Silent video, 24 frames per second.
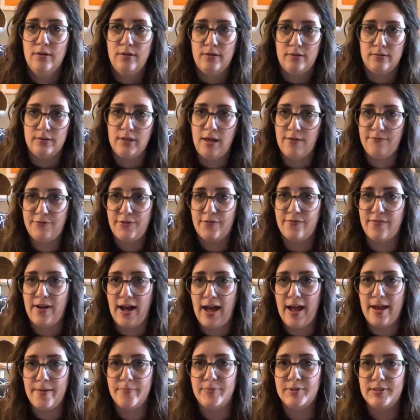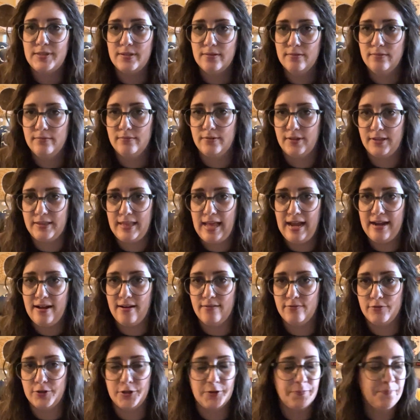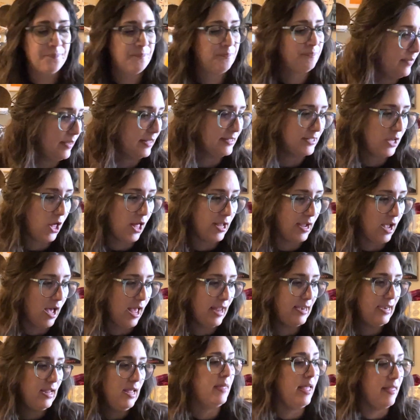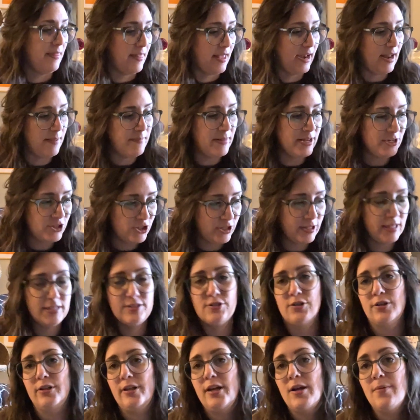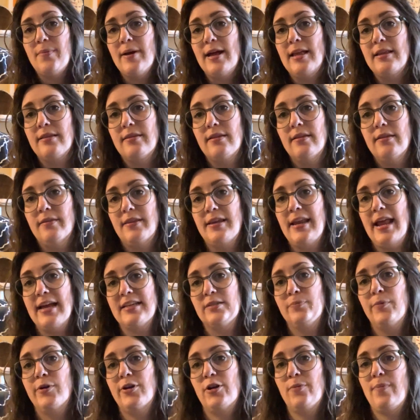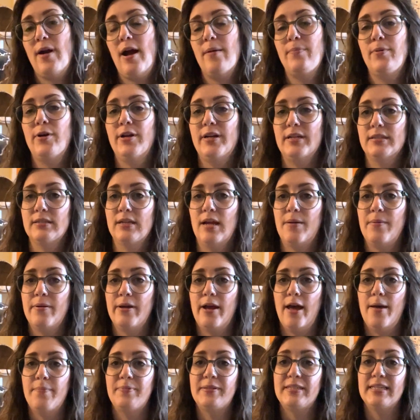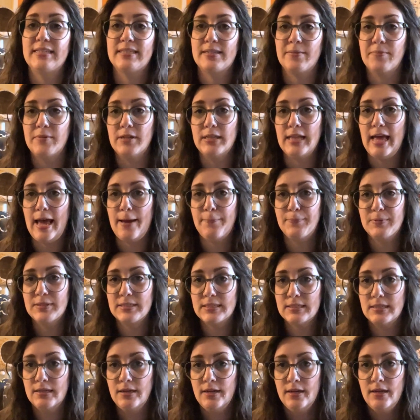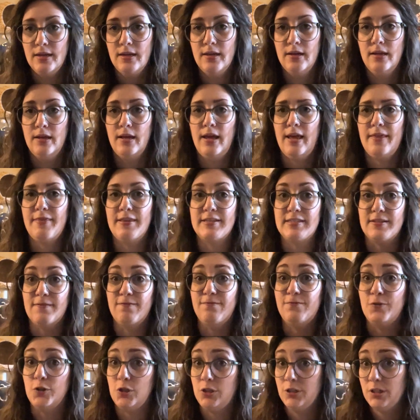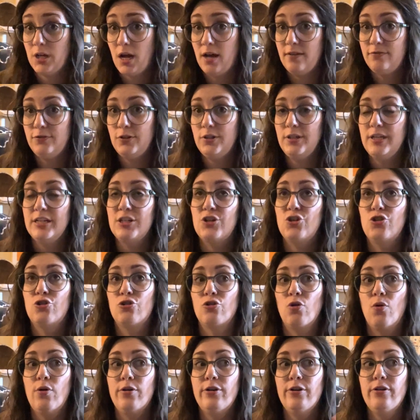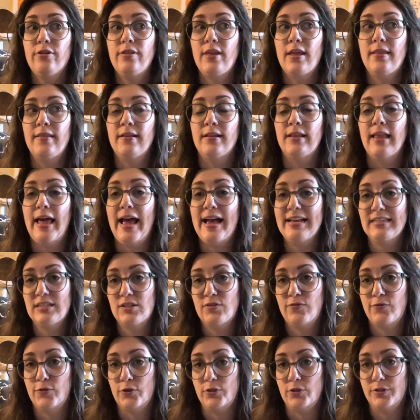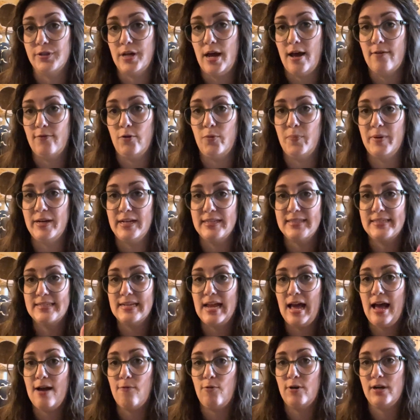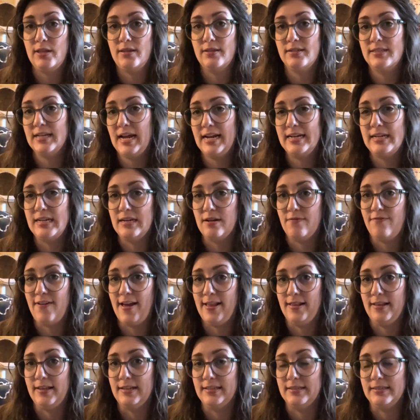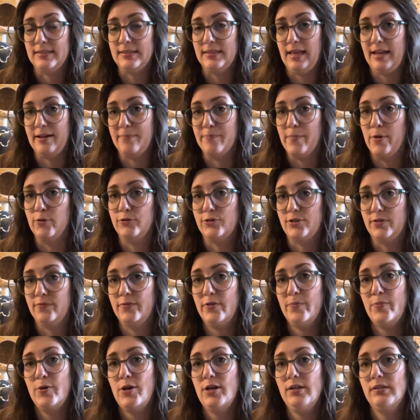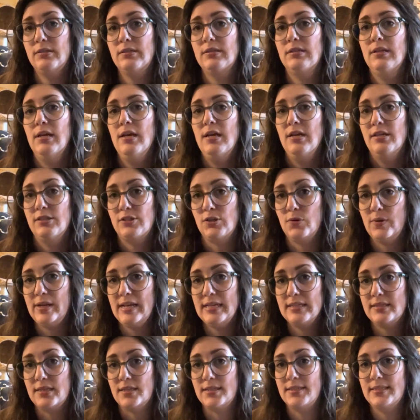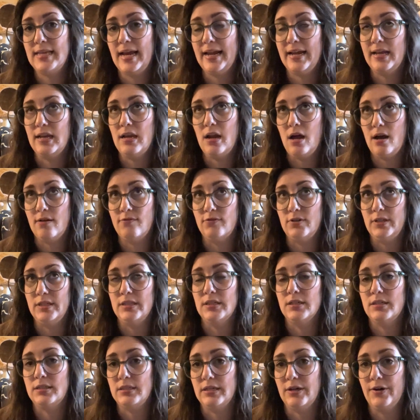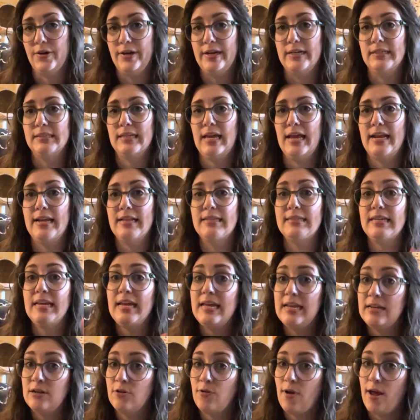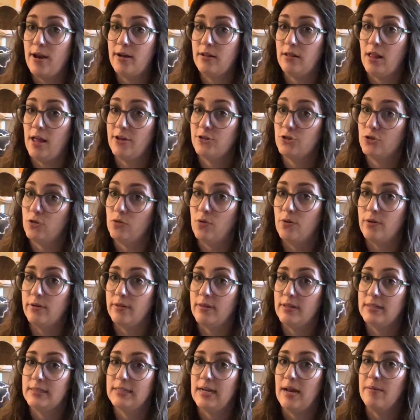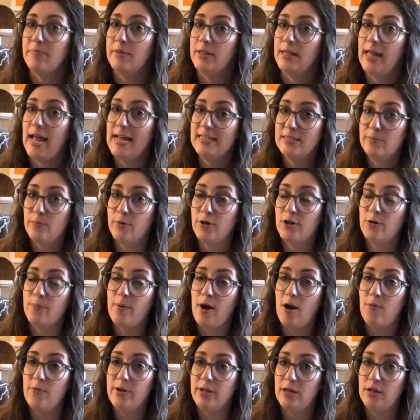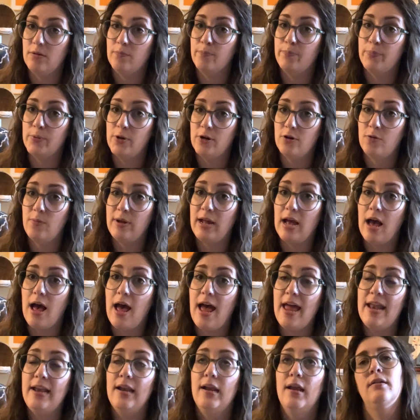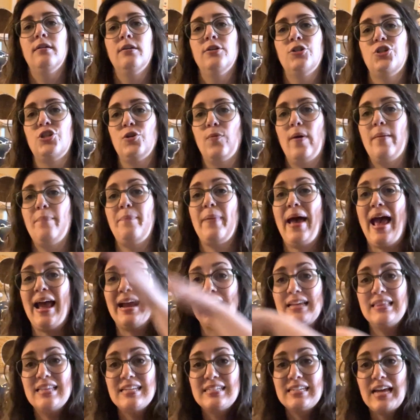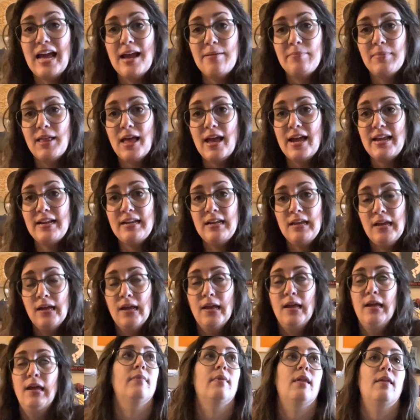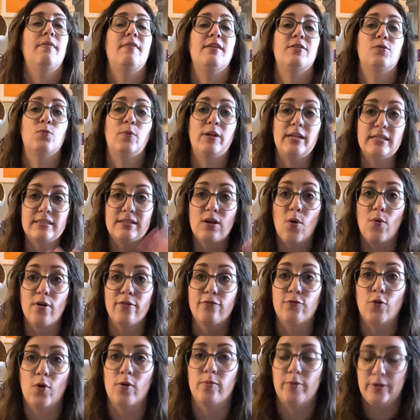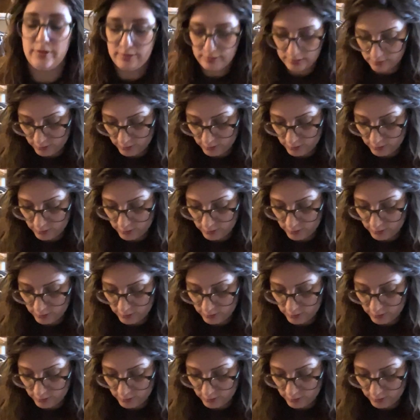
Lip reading: Loved the vibes. Look at that cover. That's all I got. And then I mentioned this earlier, but the next Murderbot book is coming up, System Collapse. This is a full novel. It's shorter than the last full novel, but it's not one of the tiny novellas like most of the books. So it is the second novel in the series, and it's in chronological order this time. The last Murderbot book we got, she went back in the timeline. This one is going forward.